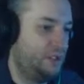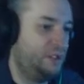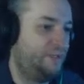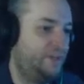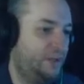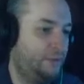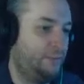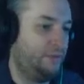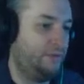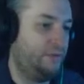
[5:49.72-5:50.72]
The final
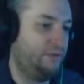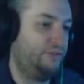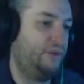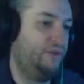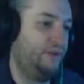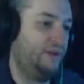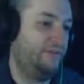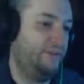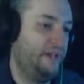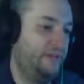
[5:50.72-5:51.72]
blow to our way
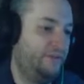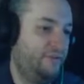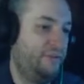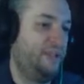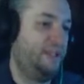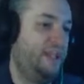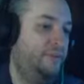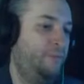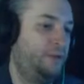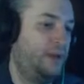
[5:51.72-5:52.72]
of life uh,
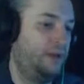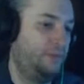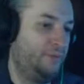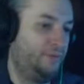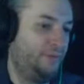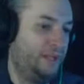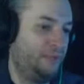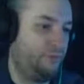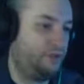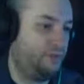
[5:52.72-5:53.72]
came when Garlemald
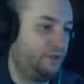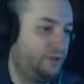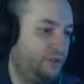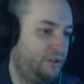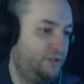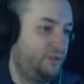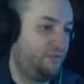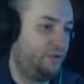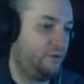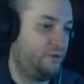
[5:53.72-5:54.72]
began recruiting our youth
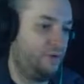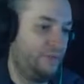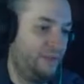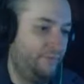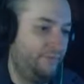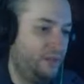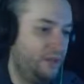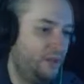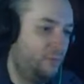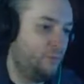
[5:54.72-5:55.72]
for their own army.
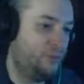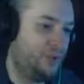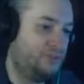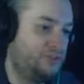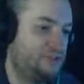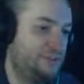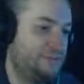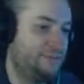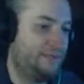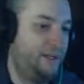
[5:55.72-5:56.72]
We lost
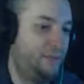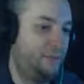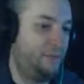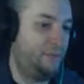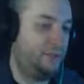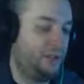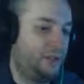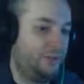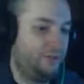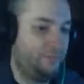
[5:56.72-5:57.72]
just as many of the rebel
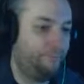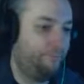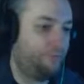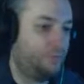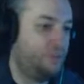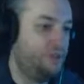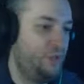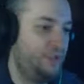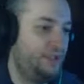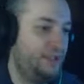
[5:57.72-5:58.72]
cause. With no
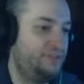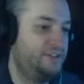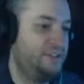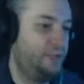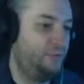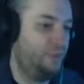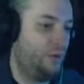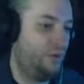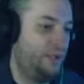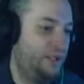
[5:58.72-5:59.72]
one left to tend the
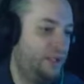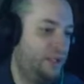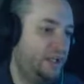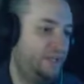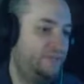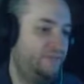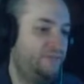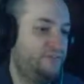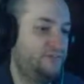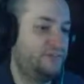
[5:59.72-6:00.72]
quarry, it
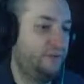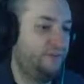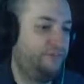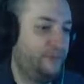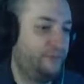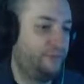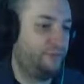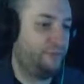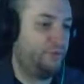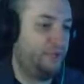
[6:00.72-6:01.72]
slowly fell into
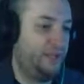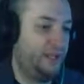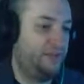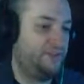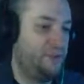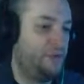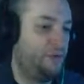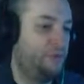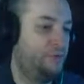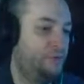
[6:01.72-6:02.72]
ruin and is now
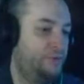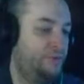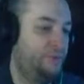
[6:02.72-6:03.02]
overrun with